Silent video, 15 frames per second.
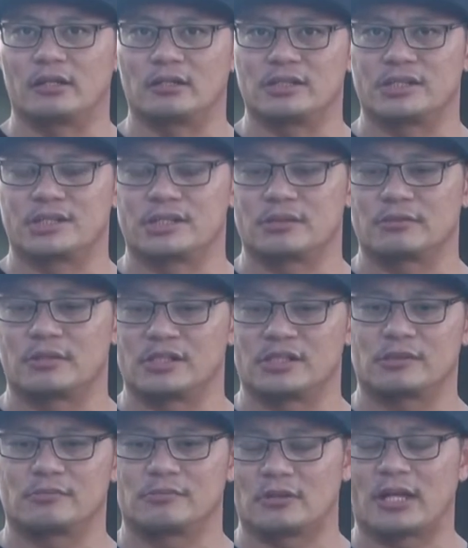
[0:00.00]
There's
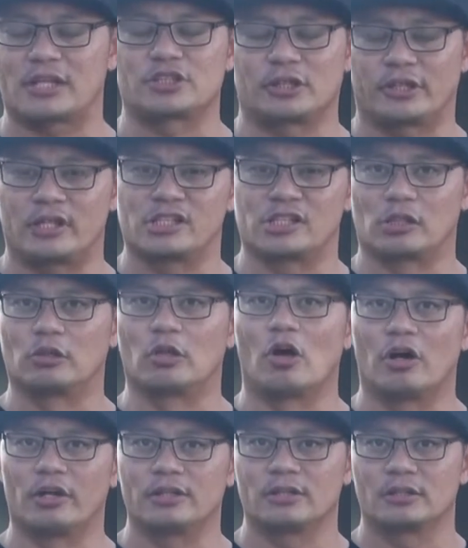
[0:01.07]
a
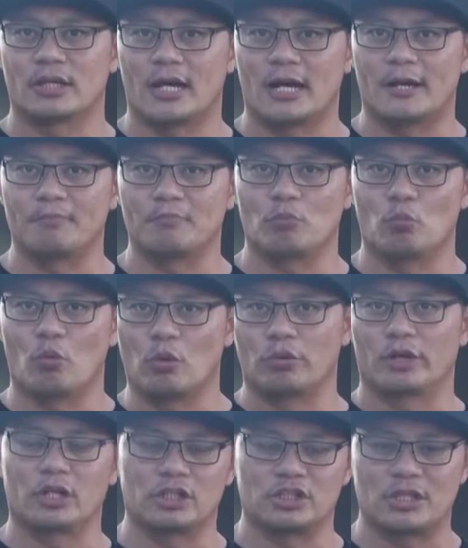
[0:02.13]
lot. What
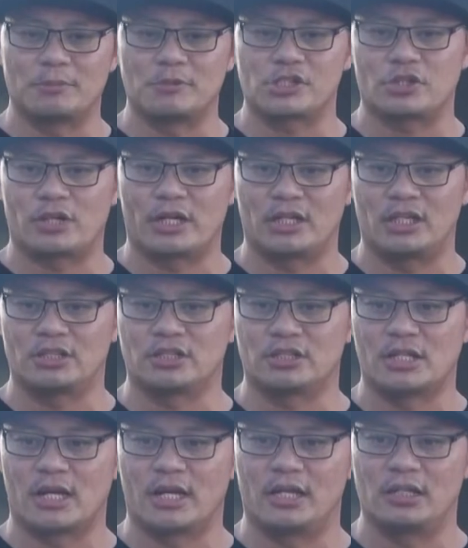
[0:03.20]
we're going to demonstrate here
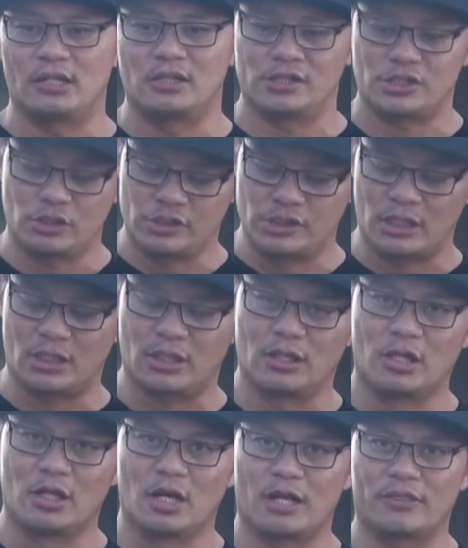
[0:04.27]
today is using
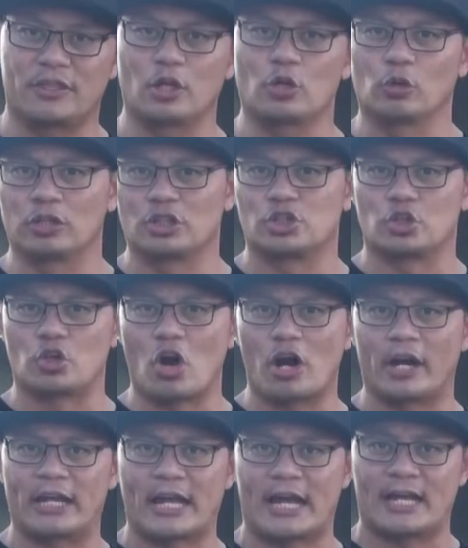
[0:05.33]
a thing called a
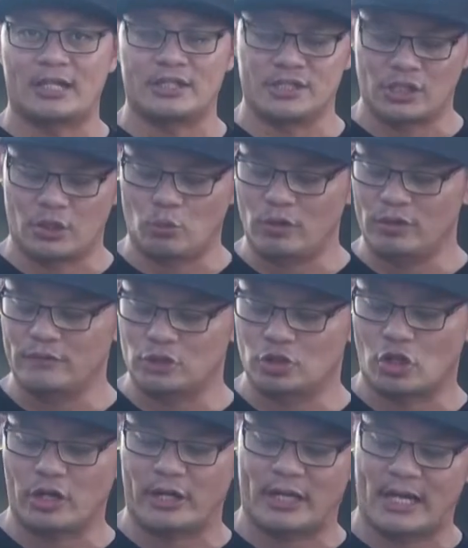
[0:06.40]
drying aid. So one of the
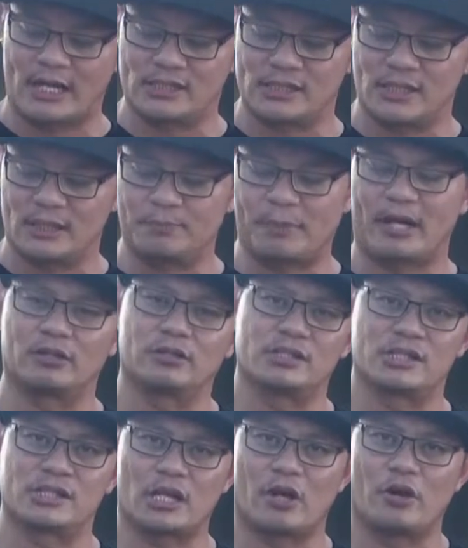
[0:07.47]
drying aids that
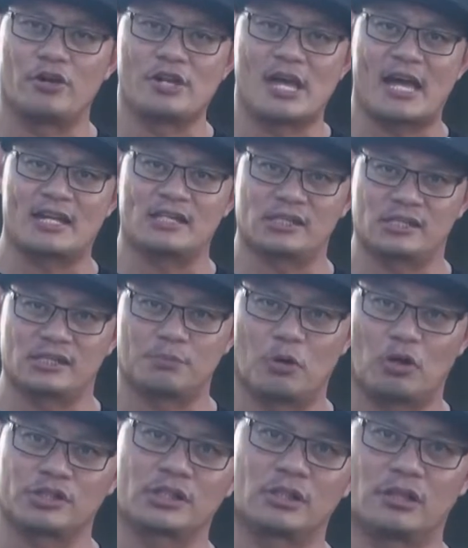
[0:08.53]
Bowden's own has is
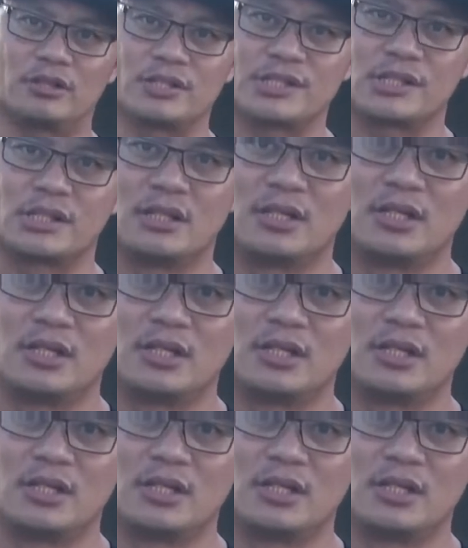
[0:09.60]
Boss Cloths.